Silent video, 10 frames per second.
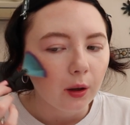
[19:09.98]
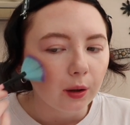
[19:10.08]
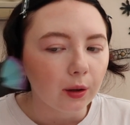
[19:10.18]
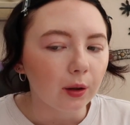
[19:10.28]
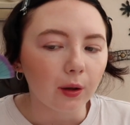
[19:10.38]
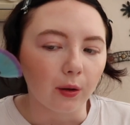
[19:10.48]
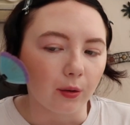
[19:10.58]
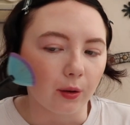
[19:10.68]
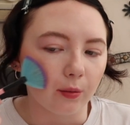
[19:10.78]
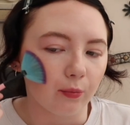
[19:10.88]
you know,
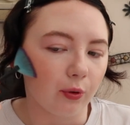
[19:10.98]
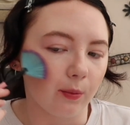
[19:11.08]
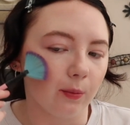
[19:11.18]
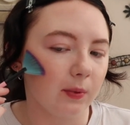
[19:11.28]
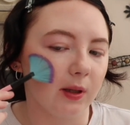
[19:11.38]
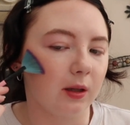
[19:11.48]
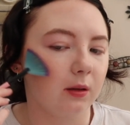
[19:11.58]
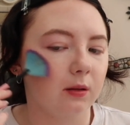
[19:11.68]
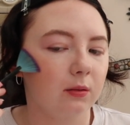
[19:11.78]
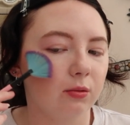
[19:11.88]
you can probably
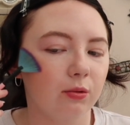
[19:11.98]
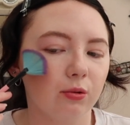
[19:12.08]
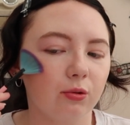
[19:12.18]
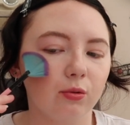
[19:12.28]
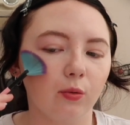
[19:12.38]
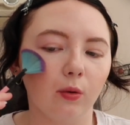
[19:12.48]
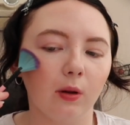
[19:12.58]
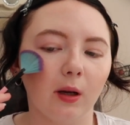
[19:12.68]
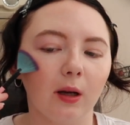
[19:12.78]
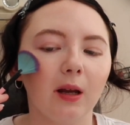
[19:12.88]
sort
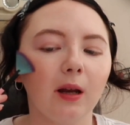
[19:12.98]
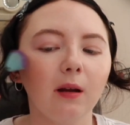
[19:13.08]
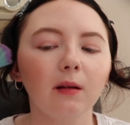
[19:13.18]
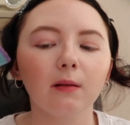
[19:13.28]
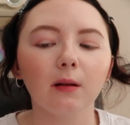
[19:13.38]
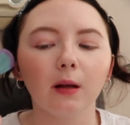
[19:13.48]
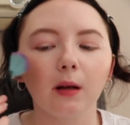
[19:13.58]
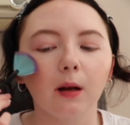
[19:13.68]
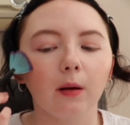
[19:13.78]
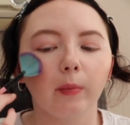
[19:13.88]
that easily.
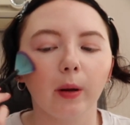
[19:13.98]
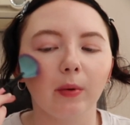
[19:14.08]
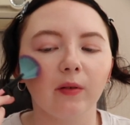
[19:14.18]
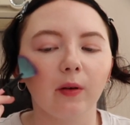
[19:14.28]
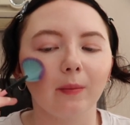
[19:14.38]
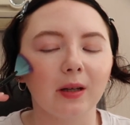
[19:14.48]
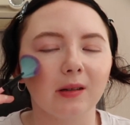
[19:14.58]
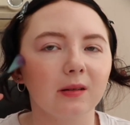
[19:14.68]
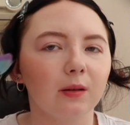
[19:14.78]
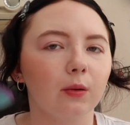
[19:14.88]
Like maybe if I
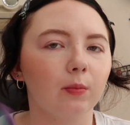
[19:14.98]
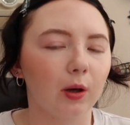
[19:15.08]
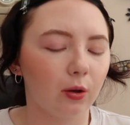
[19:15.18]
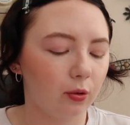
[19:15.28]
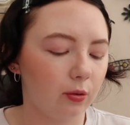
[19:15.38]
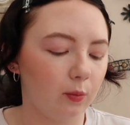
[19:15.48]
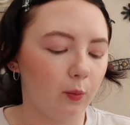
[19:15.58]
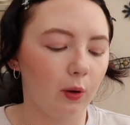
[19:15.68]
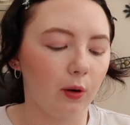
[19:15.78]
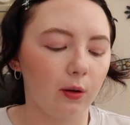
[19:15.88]
mixed it with my current
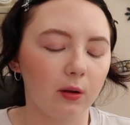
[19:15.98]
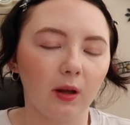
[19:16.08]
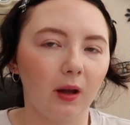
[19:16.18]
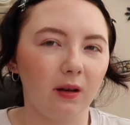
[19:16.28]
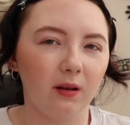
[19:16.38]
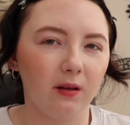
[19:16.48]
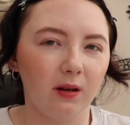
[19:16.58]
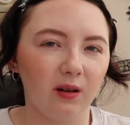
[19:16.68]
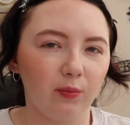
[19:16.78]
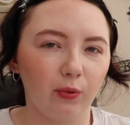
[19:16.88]
one, then
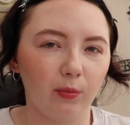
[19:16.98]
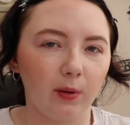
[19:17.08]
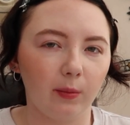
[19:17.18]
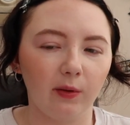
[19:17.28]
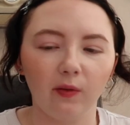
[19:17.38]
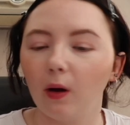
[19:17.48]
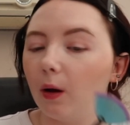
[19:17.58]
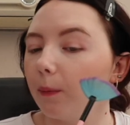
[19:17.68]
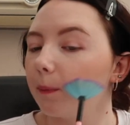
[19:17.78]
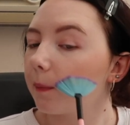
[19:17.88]
it'd probably be fine.